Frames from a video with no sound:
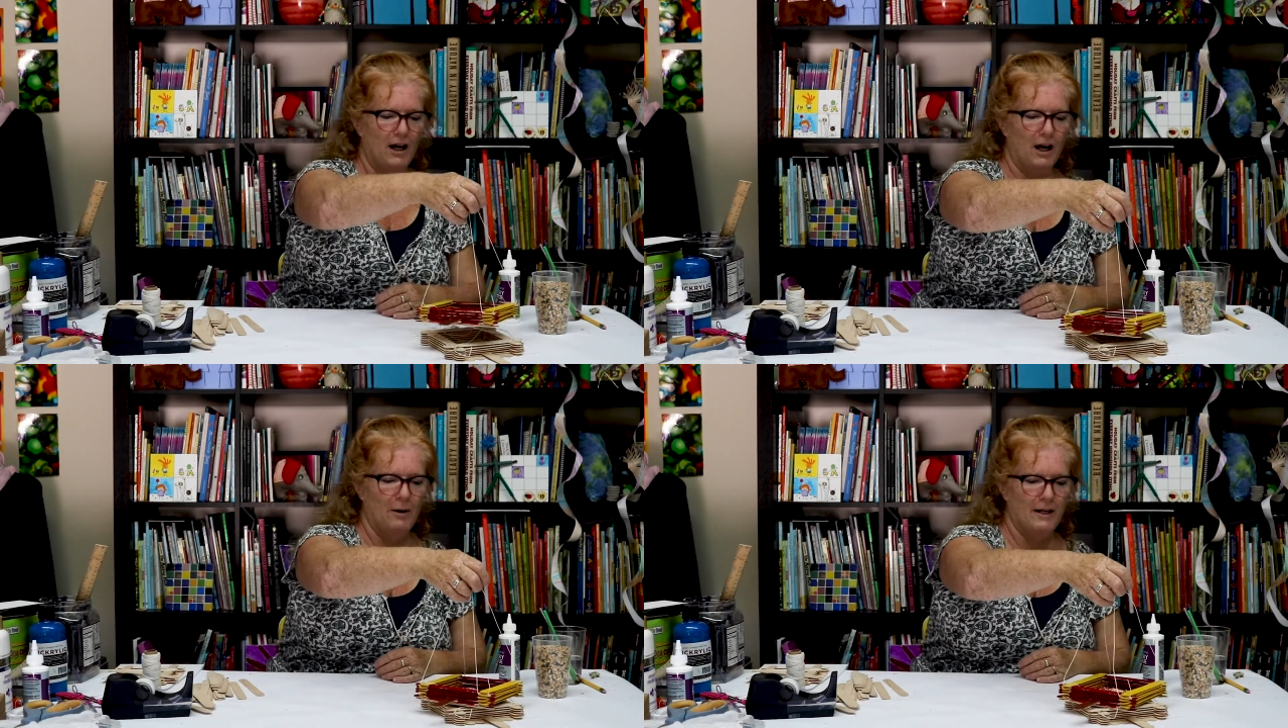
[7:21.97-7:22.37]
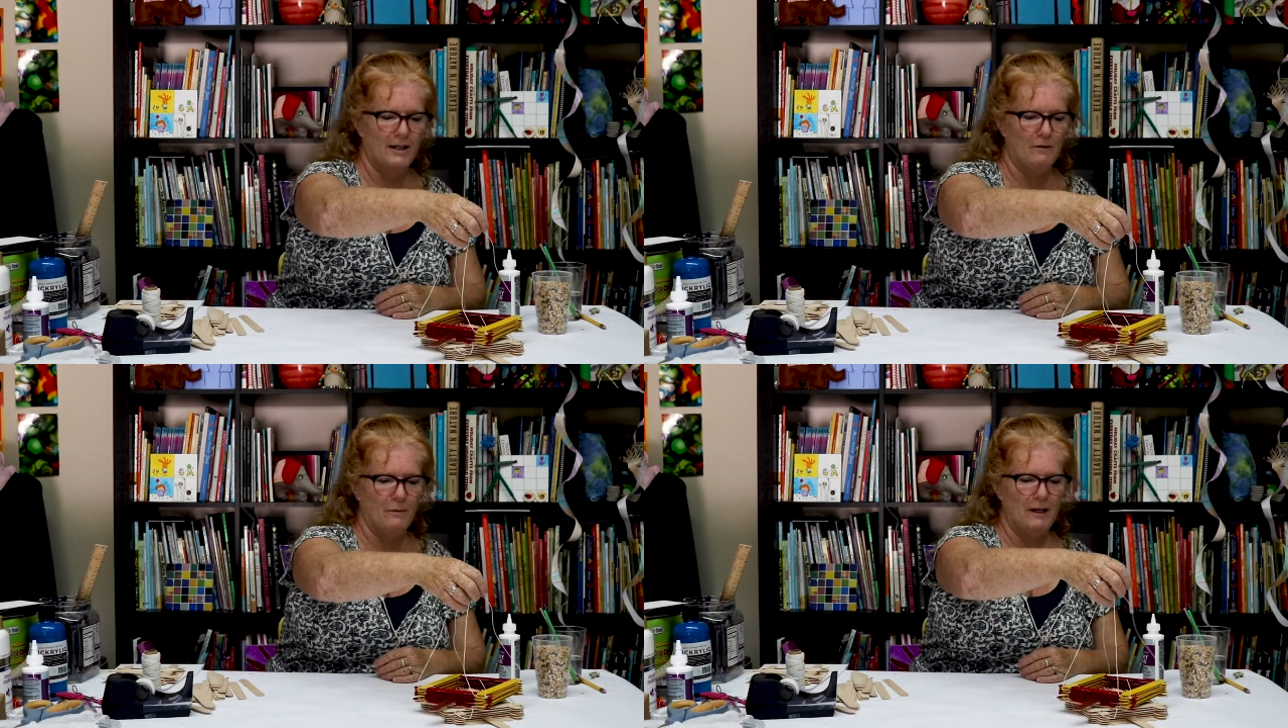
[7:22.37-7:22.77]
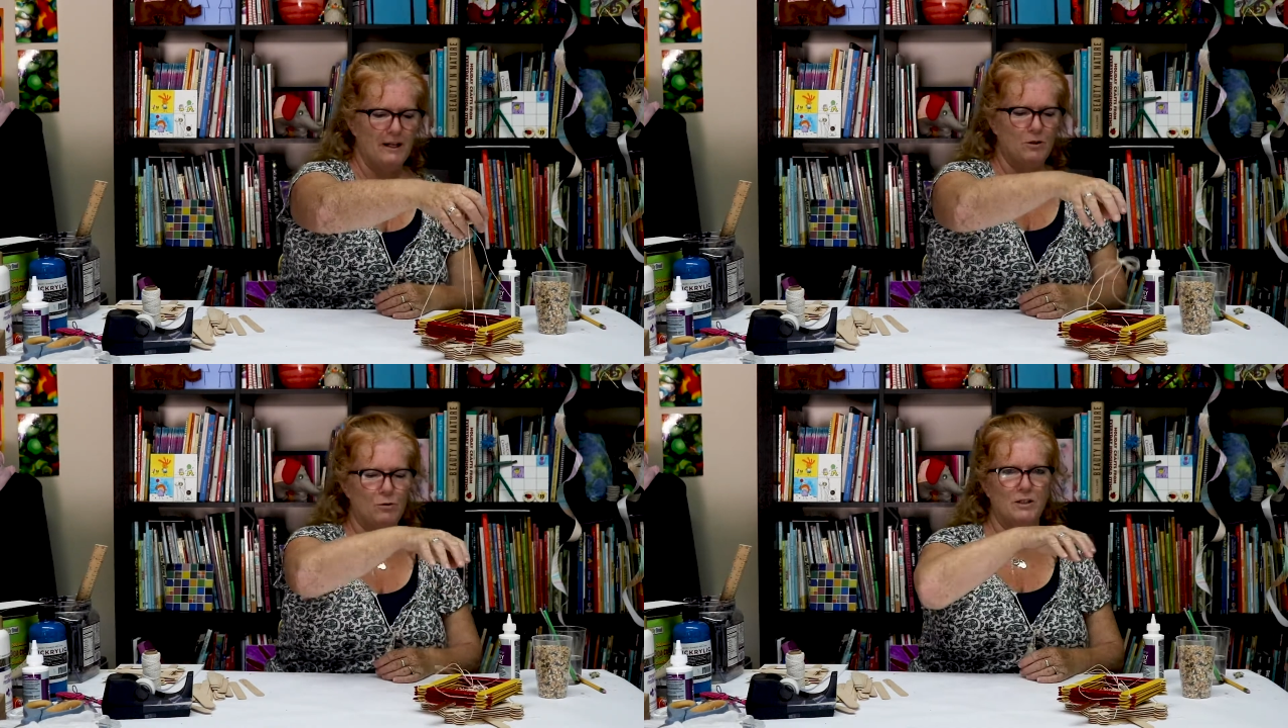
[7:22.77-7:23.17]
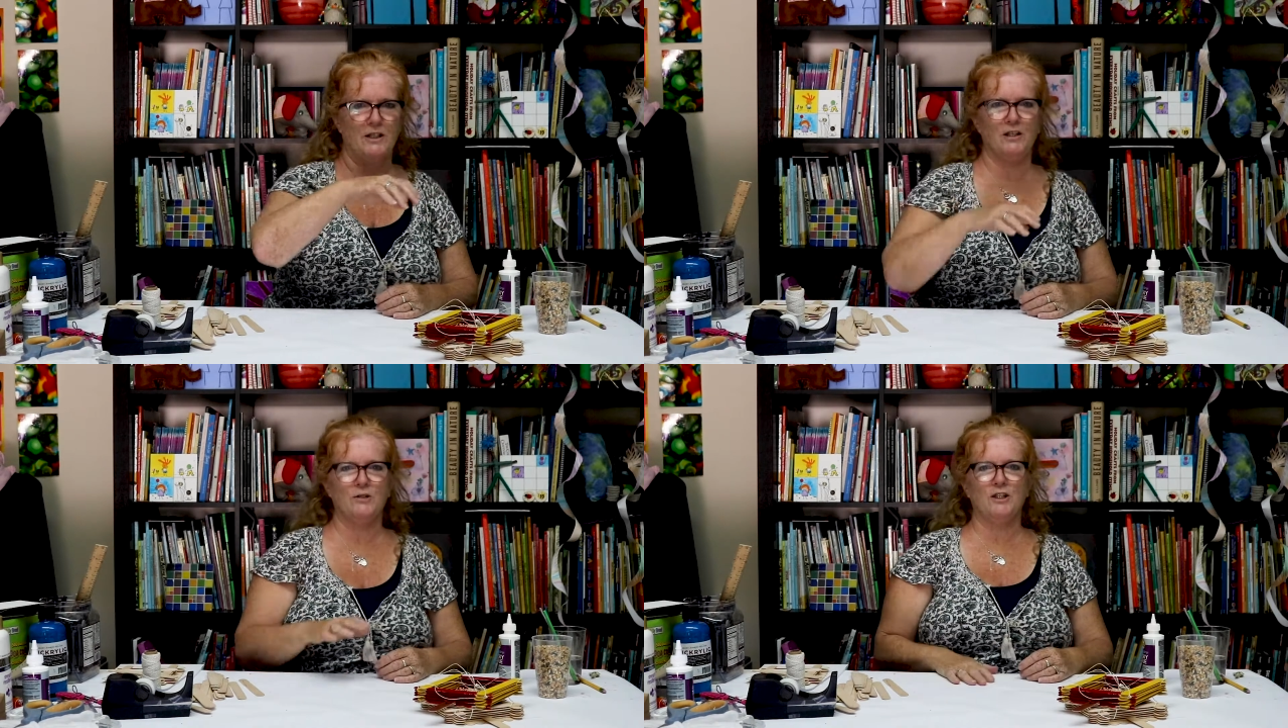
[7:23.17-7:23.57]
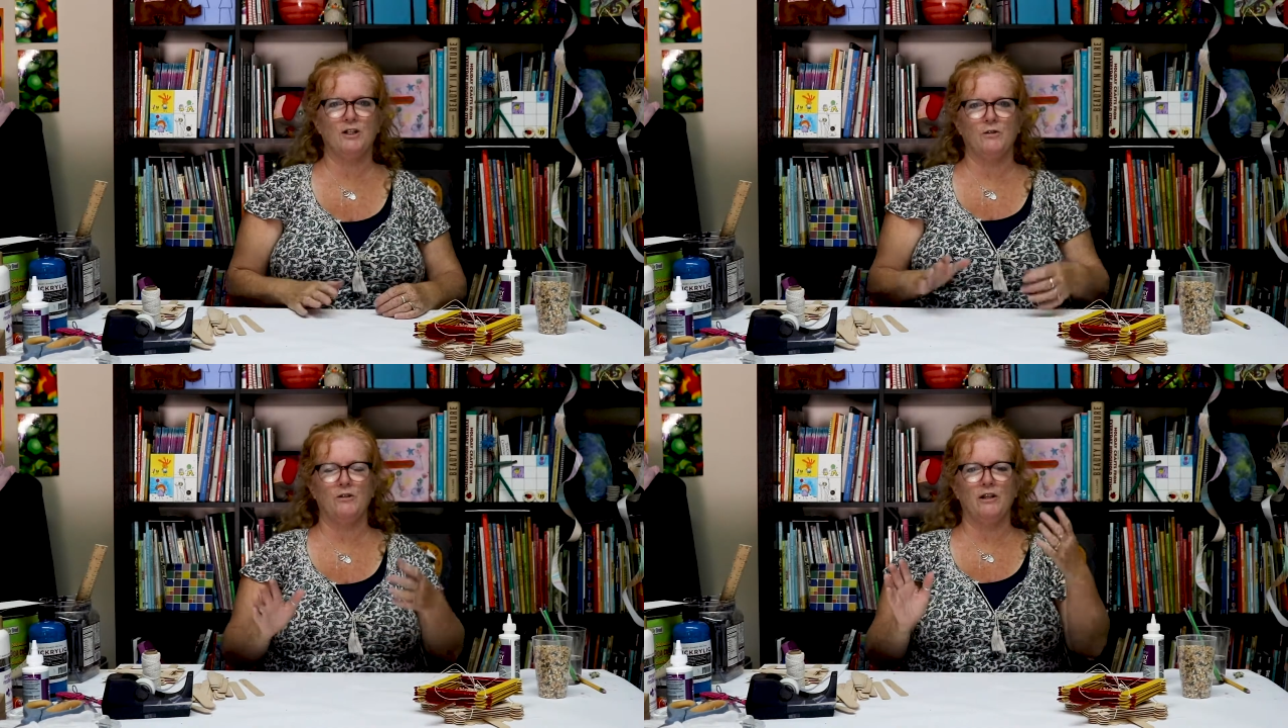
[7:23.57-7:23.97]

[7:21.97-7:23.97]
All right, everybody, we'll see you soon.